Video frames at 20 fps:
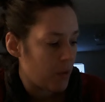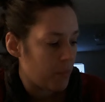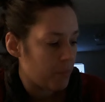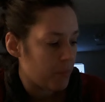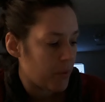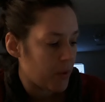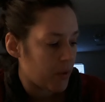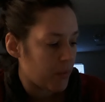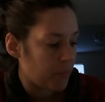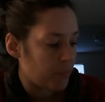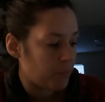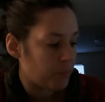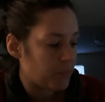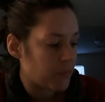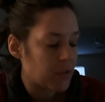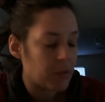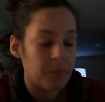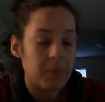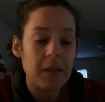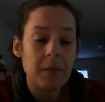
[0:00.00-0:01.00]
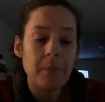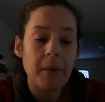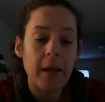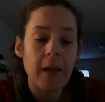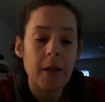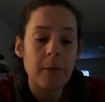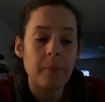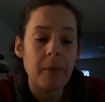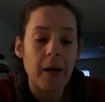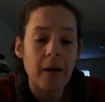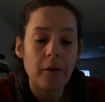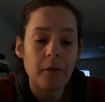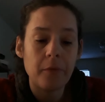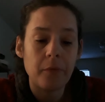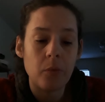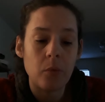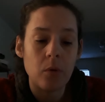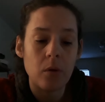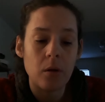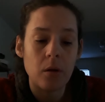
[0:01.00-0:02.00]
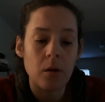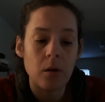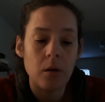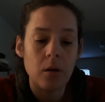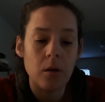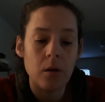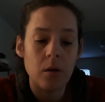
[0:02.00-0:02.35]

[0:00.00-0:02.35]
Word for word: But to be paid back for,